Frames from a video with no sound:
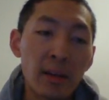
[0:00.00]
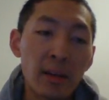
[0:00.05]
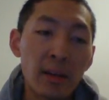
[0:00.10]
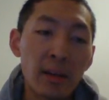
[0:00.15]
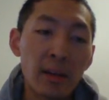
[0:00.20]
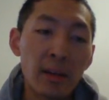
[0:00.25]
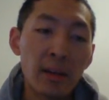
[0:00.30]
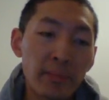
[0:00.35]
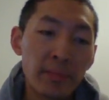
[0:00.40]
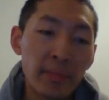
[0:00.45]

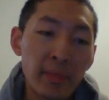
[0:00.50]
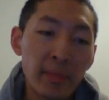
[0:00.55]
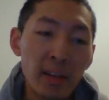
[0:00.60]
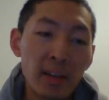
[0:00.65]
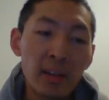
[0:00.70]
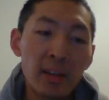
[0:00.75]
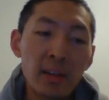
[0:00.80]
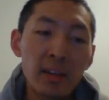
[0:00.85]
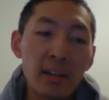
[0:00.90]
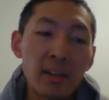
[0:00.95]
to go
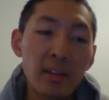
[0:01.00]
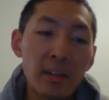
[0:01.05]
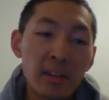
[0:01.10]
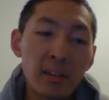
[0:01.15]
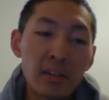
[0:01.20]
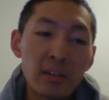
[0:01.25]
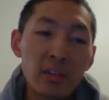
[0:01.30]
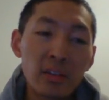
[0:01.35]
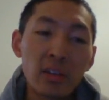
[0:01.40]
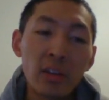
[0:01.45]

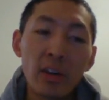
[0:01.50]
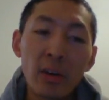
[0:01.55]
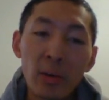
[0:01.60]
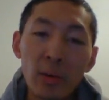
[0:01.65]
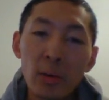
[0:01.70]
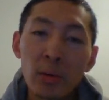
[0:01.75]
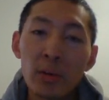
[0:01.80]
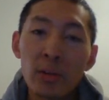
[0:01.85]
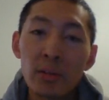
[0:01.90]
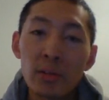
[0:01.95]
to look for
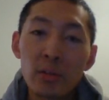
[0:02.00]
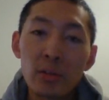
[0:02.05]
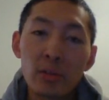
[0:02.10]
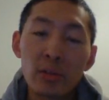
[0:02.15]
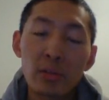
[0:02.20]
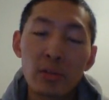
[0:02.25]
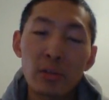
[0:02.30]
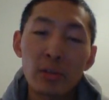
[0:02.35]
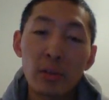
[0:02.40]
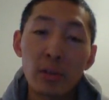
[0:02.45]
opportunity.
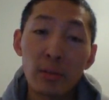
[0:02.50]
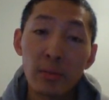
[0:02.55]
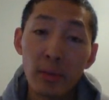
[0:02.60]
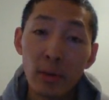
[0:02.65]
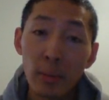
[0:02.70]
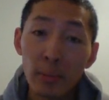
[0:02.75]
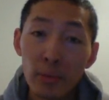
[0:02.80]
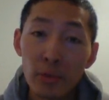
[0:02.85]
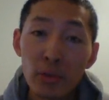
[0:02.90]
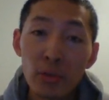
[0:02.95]

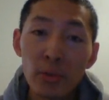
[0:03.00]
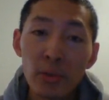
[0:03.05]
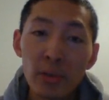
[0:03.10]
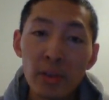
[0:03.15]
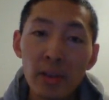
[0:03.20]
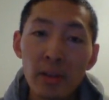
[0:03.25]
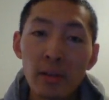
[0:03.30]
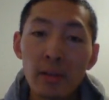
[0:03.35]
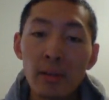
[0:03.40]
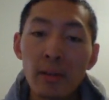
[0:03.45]

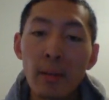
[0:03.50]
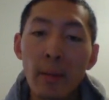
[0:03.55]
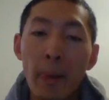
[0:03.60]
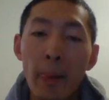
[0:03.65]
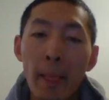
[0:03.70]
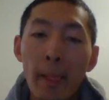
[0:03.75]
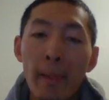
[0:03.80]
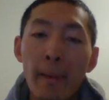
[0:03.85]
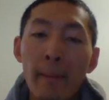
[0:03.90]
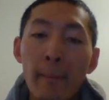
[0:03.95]
And then a
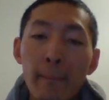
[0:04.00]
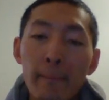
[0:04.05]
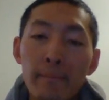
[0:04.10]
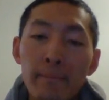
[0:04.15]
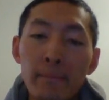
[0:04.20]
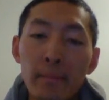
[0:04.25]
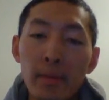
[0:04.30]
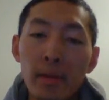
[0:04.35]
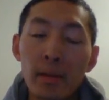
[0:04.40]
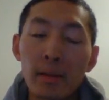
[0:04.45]
lap time moved
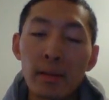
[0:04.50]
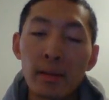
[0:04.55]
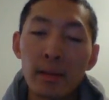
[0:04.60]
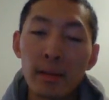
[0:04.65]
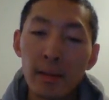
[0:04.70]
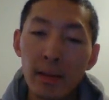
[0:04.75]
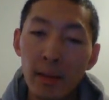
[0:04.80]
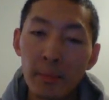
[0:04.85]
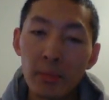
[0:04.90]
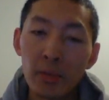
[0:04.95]
here.
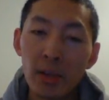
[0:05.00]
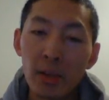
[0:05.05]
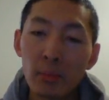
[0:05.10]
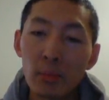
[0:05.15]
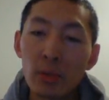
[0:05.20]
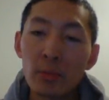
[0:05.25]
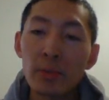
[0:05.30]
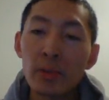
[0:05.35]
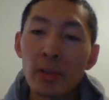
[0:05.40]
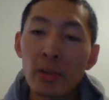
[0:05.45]
I've been
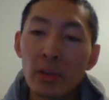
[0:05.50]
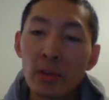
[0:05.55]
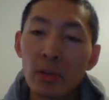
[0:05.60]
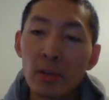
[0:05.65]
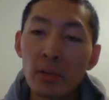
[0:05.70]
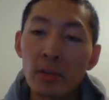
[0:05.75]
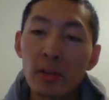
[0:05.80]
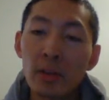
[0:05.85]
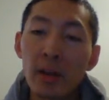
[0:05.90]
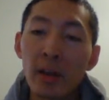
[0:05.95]
trying hard
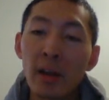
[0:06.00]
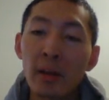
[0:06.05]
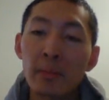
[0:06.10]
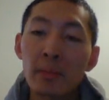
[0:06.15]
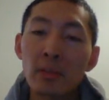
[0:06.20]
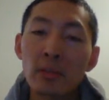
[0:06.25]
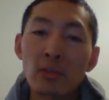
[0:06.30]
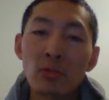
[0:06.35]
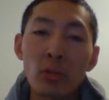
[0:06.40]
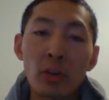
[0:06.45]
to
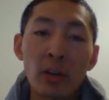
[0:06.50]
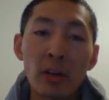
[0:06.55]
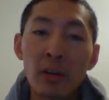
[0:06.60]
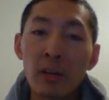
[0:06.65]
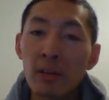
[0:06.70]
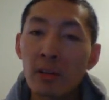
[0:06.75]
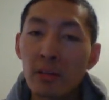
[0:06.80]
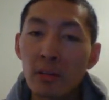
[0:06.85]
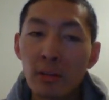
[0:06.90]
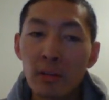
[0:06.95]
find a
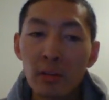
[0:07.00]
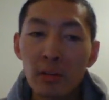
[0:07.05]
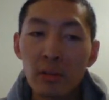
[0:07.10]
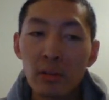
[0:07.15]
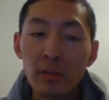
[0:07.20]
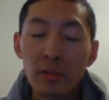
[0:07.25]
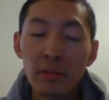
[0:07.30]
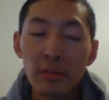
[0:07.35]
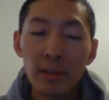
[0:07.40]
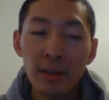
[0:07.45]
job.
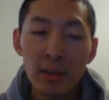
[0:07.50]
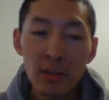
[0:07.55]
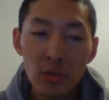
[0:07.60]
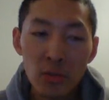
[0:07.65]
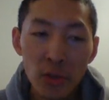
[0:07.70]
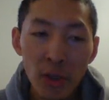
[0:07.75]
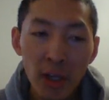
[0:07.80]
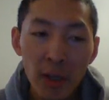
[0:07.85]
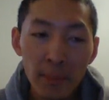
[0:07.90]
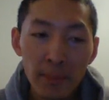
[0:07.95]

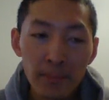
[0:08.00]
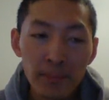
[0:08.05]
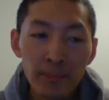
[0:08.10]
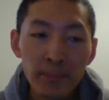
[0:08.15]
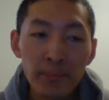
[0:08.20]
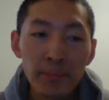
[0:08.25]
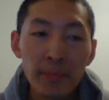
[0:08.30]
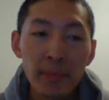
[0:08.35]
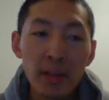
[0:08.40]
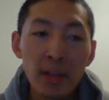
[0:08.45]
I've been
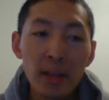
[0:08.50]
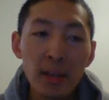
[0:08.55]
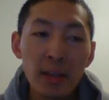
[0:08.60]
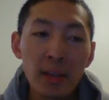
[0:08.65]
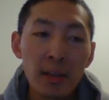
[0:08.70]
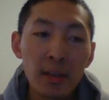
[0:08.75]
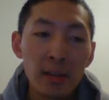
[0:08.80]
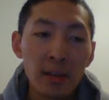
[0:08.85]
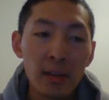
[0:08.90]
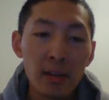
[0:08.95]
showing up to
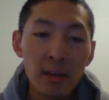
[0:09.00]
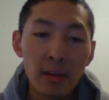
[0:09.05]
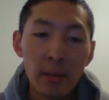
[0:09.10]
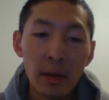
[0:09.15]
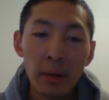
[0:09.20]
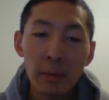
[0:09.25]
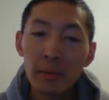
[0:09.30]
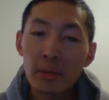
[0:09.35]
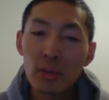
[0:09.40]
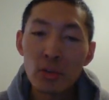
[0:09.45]
networking
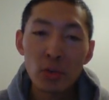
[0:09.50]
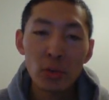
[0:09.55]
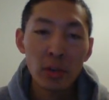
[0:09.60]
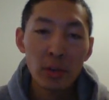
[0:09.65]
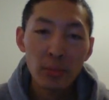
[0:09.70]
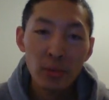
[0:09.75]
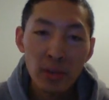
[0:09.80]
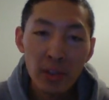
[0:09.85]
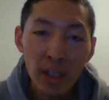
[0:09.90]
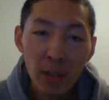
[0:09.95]
events.
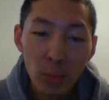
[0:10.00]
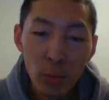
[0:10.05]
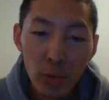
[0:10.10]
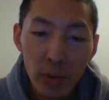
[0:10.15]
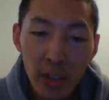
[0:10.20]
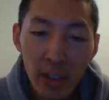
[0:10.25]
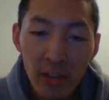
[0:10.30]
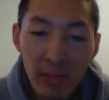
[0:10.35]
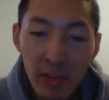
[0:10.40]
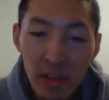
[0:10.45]

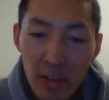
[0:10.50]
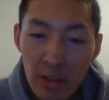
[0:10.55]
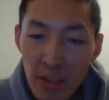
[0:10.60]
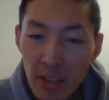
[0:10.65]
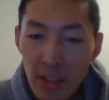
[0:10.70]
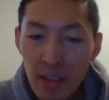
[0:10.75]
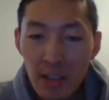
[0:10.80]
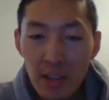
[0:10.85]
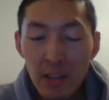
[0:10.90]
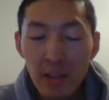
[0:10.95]
I've been
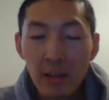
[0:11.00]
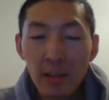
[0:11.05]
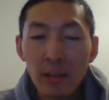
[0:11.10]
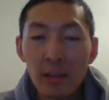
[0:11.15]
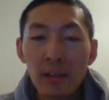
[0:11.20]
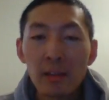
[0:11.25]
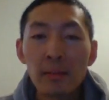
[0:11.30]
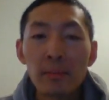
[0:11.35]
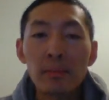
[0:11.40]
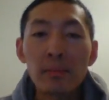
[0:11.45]

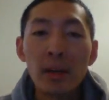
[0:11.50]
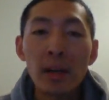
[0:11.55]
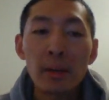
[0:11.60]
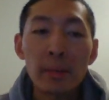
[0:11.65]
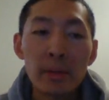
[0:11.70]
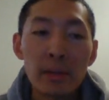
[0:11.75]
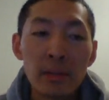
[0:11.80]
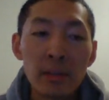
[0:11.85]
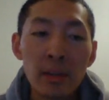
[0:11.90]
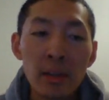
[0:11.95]
applying for
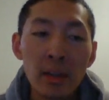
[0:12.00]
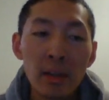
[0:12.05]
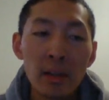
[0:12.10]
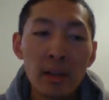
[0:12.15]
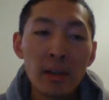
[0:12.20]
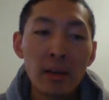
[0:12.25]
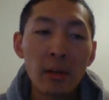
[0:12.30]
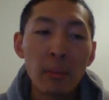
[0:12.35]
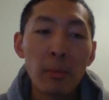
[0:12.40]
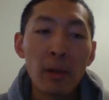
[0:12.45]
jobs
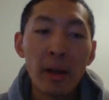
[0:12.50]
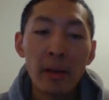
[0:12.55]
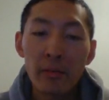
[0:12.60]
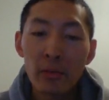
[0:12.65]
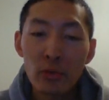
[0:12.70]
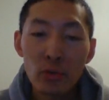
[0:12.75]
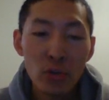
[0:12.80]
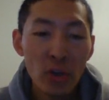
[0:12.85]
every day.